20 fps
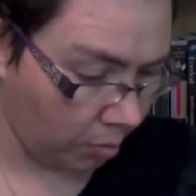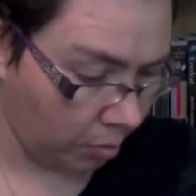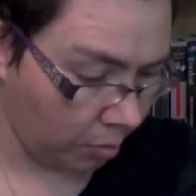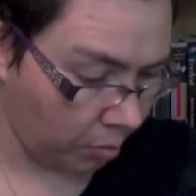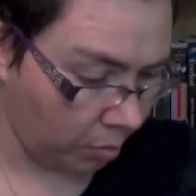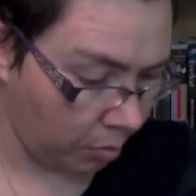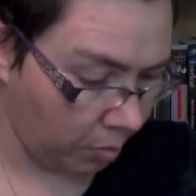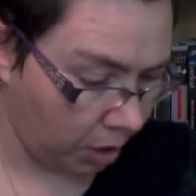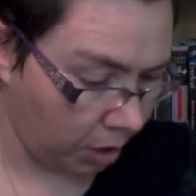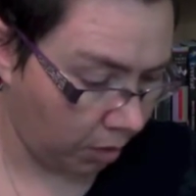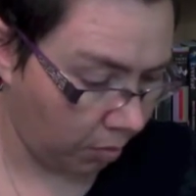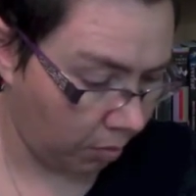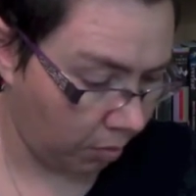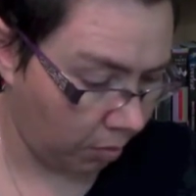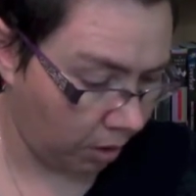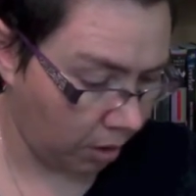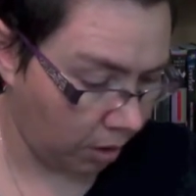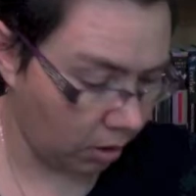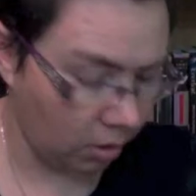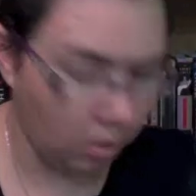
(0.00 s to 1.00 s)
Mini
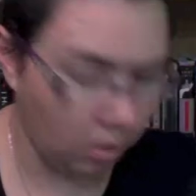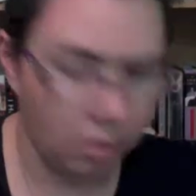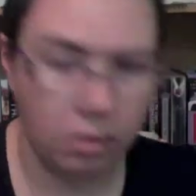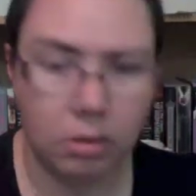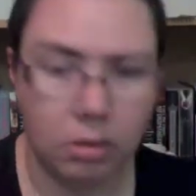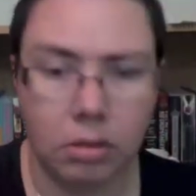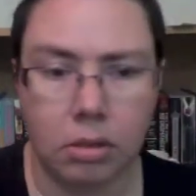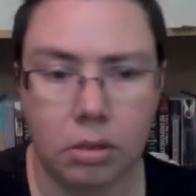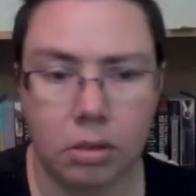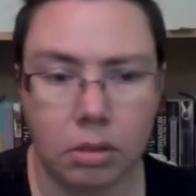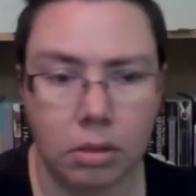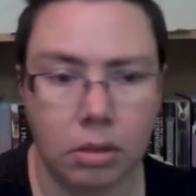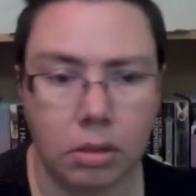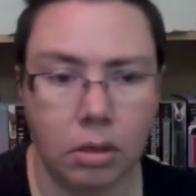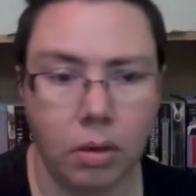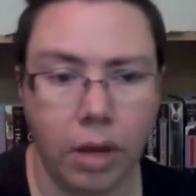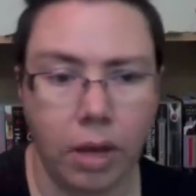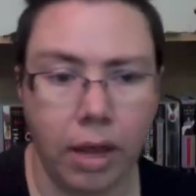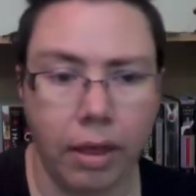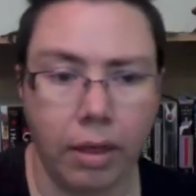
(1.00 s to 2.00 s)
print.
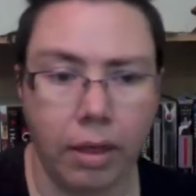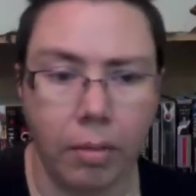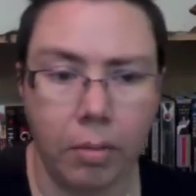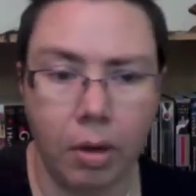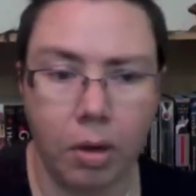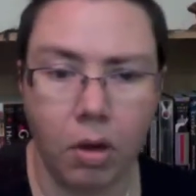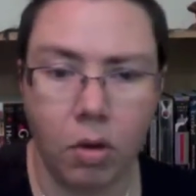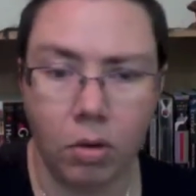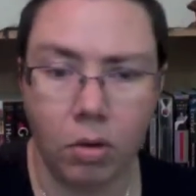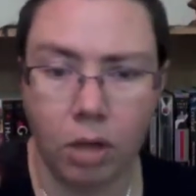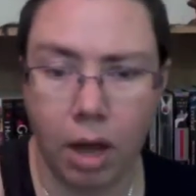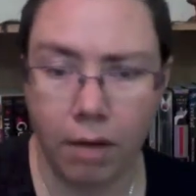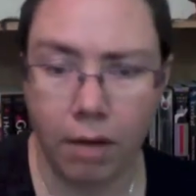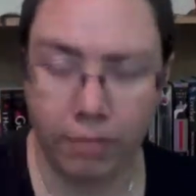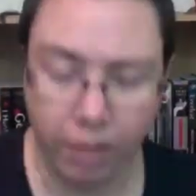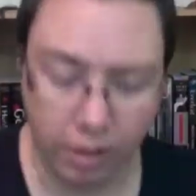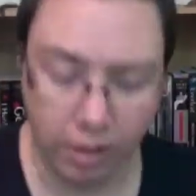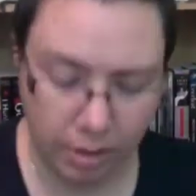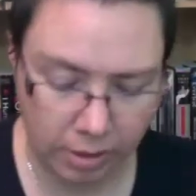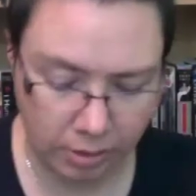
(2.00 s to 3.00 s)
Okay, let me hold off
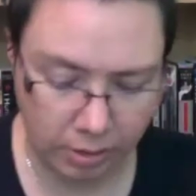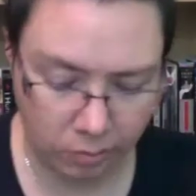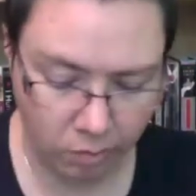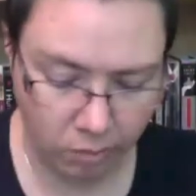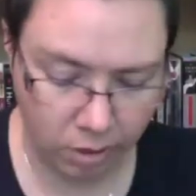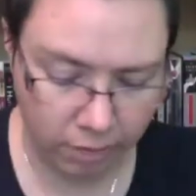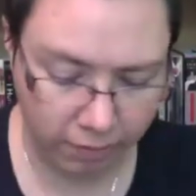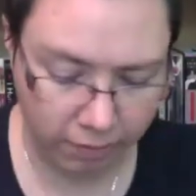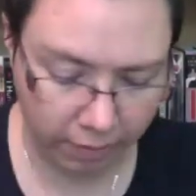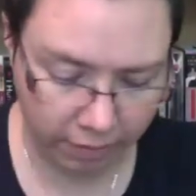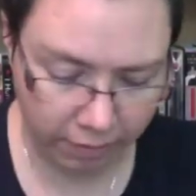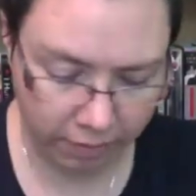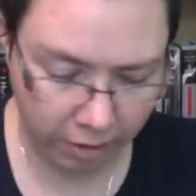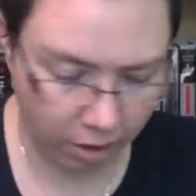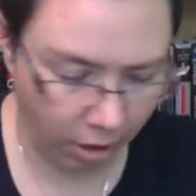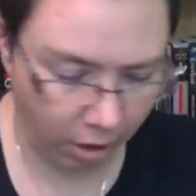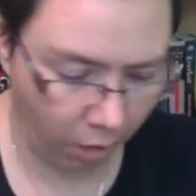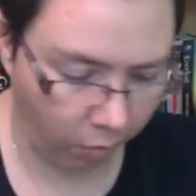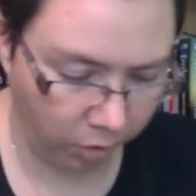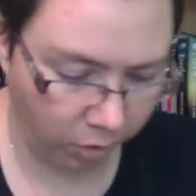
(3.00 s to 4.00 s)
on this one. If I figure
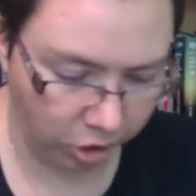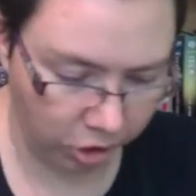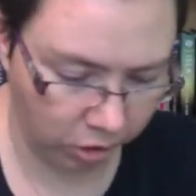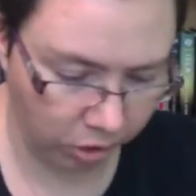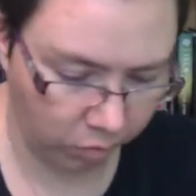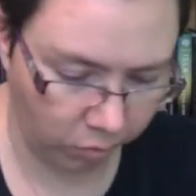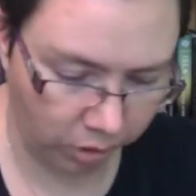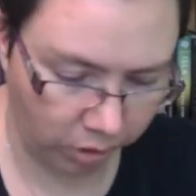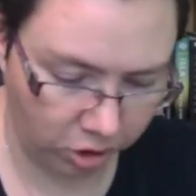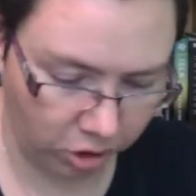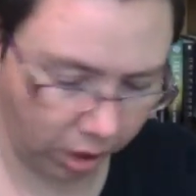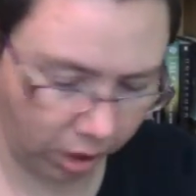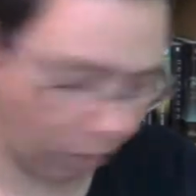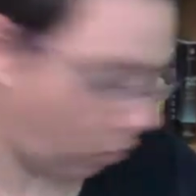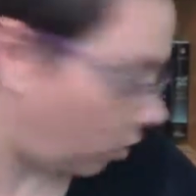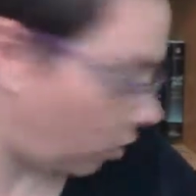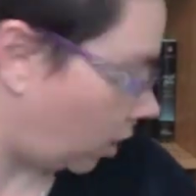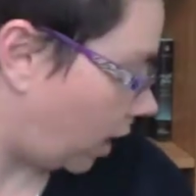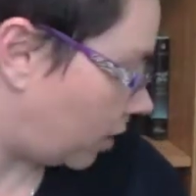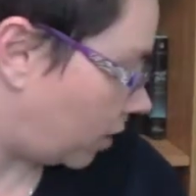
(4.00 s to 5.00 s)
out which is which, I will
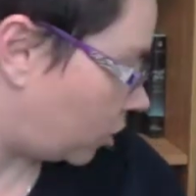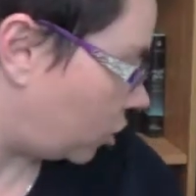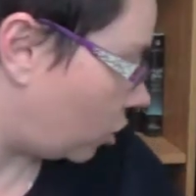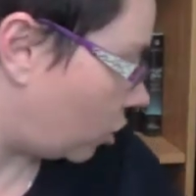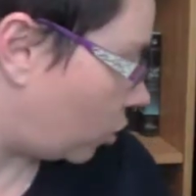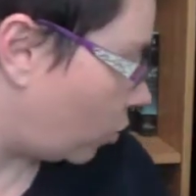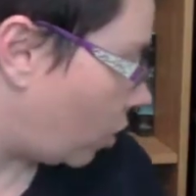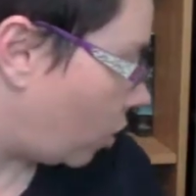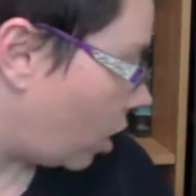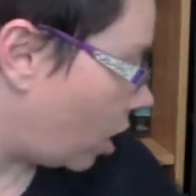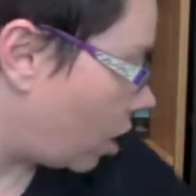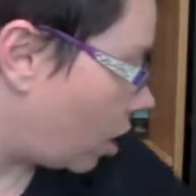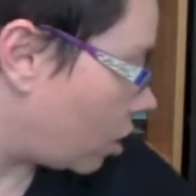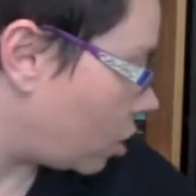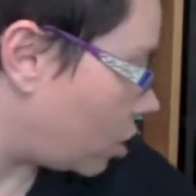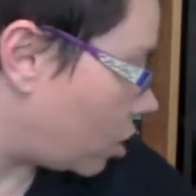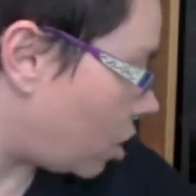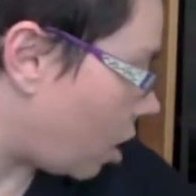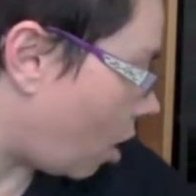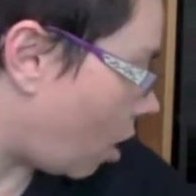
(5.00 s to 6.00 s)
let you
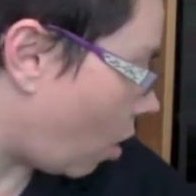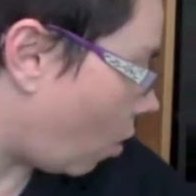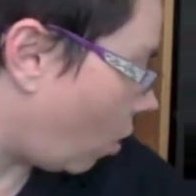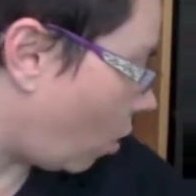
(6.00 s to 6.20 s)
know.